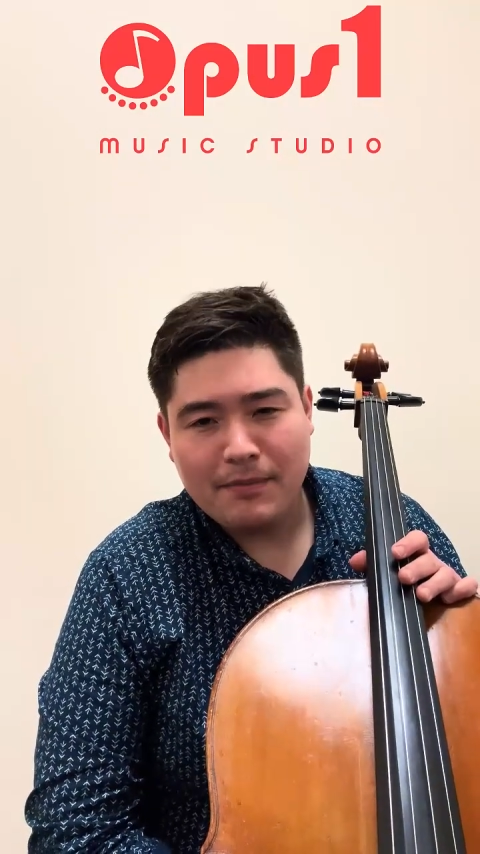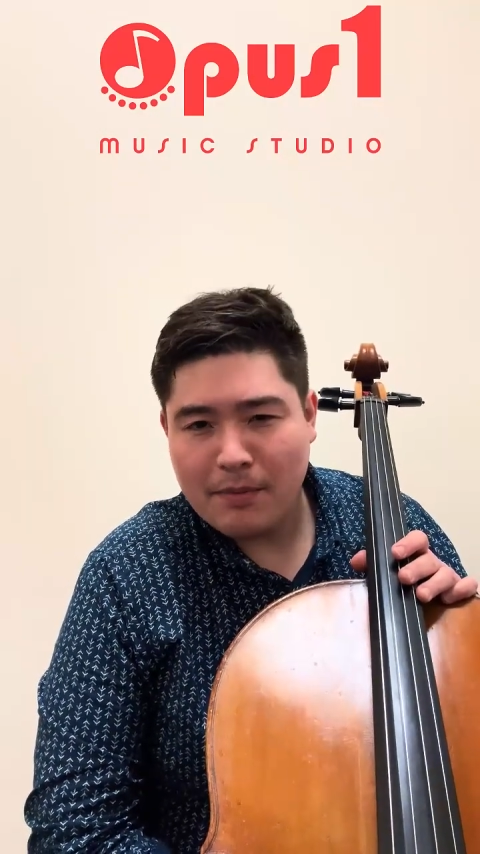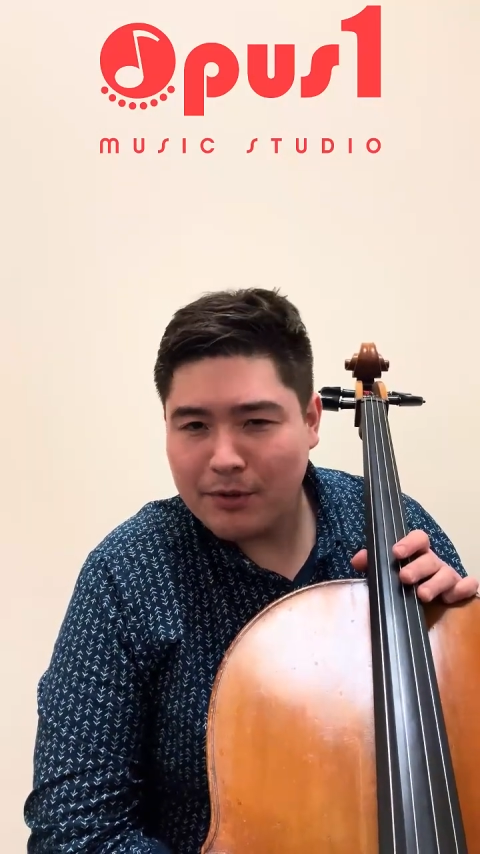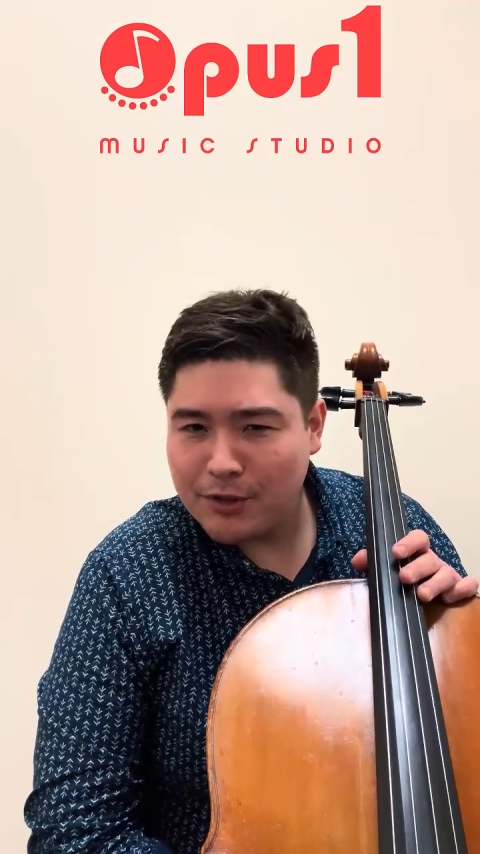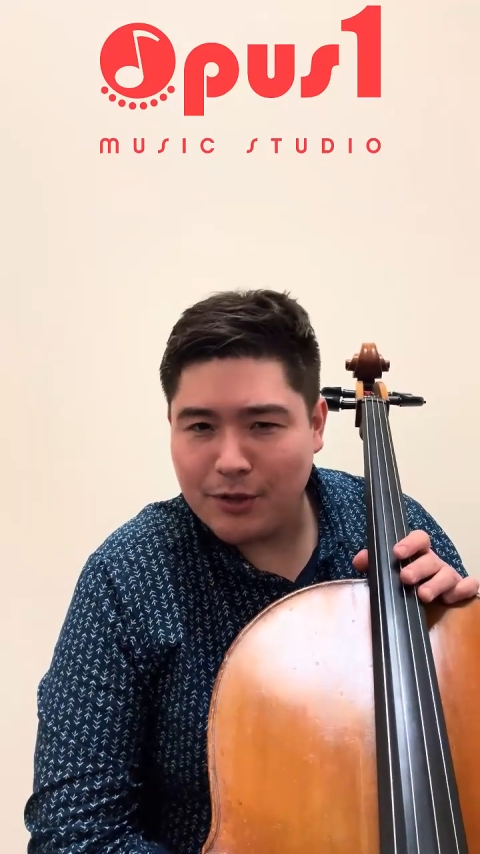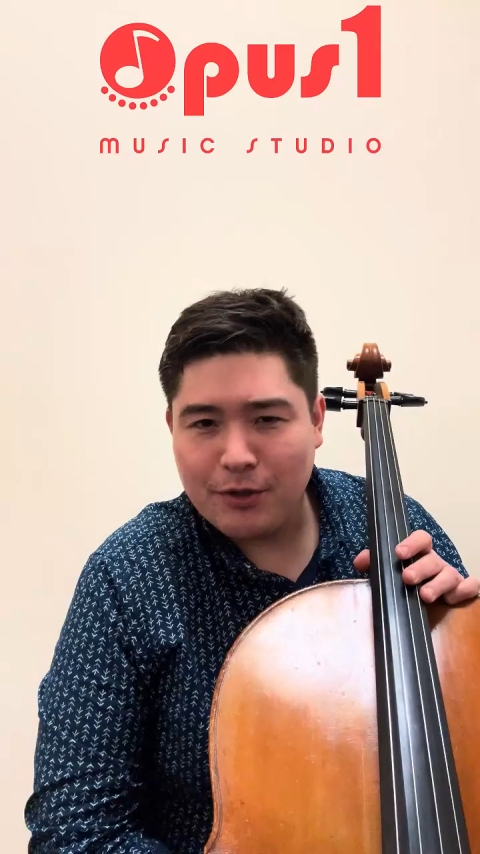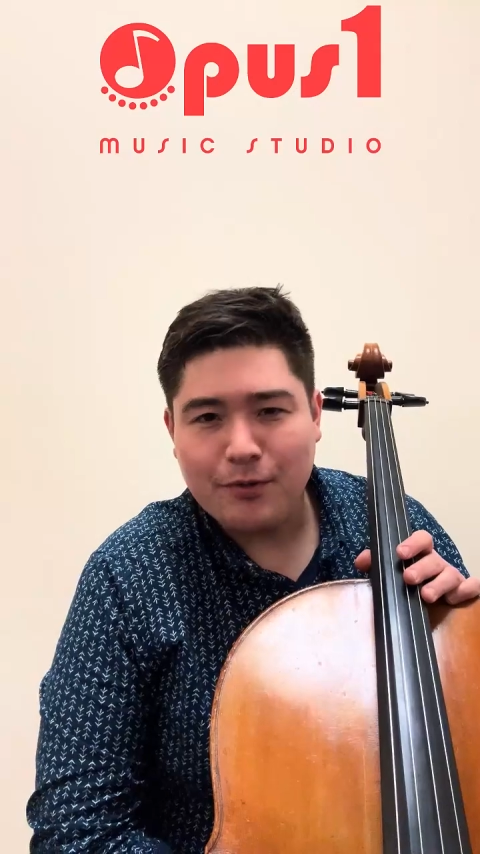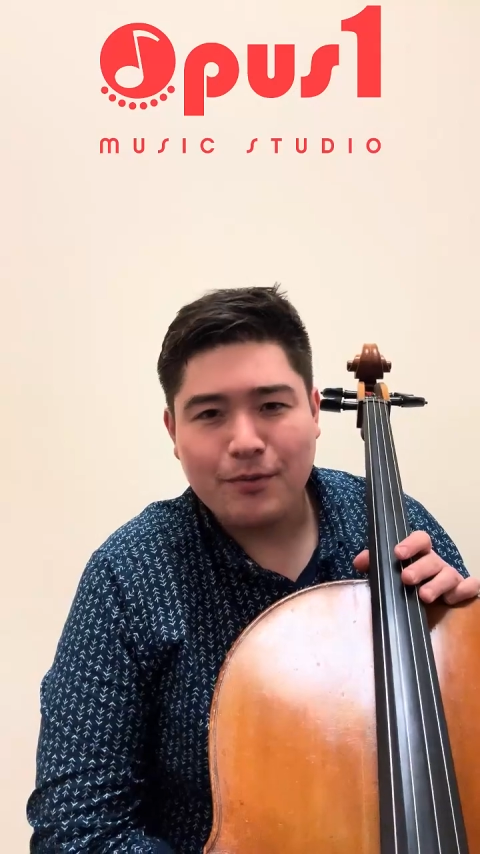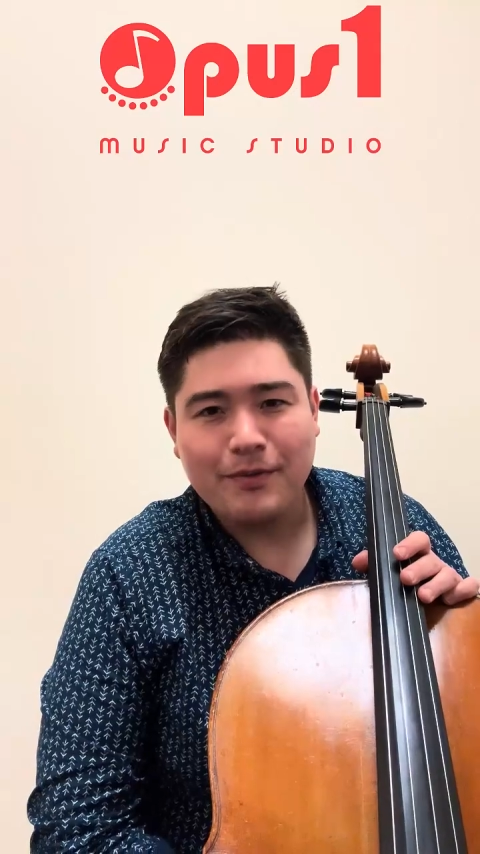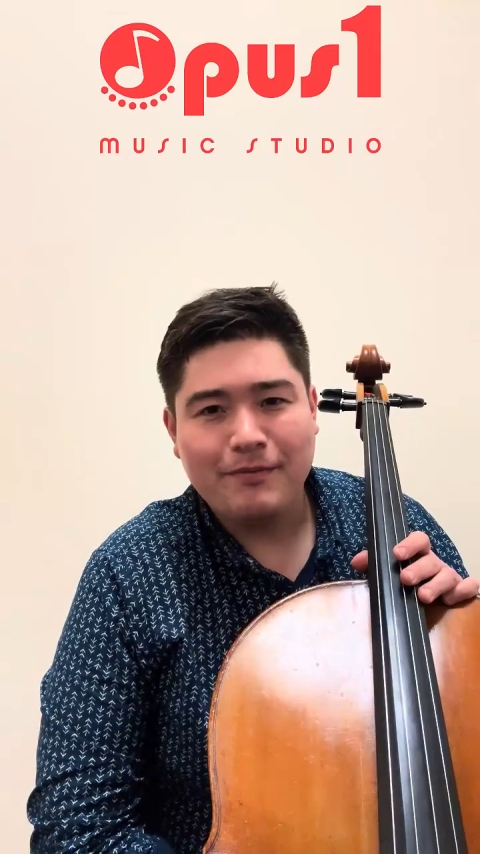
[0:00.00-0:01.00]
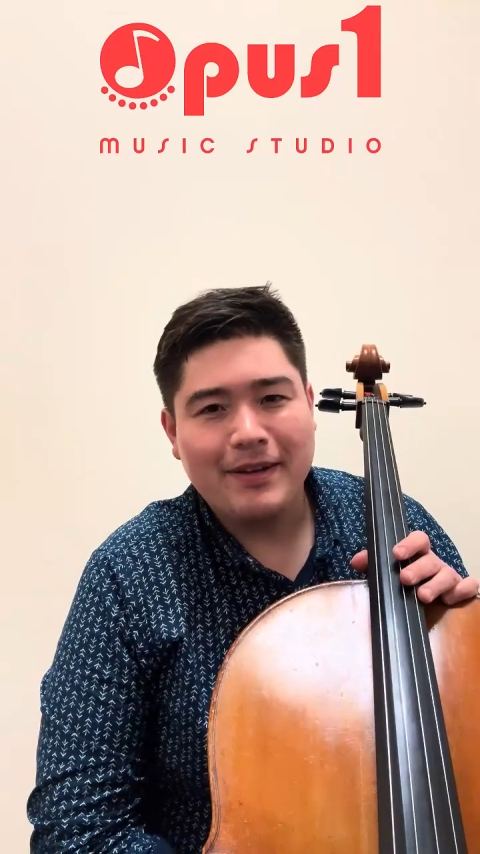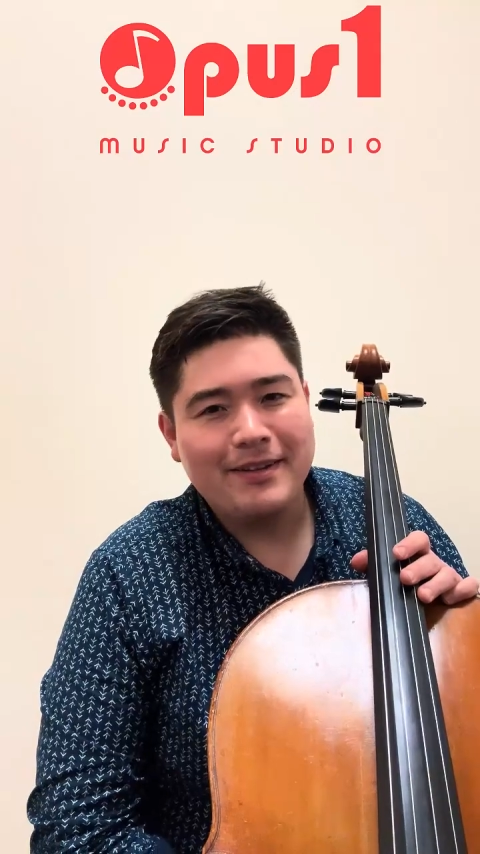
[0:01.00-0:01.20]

number two,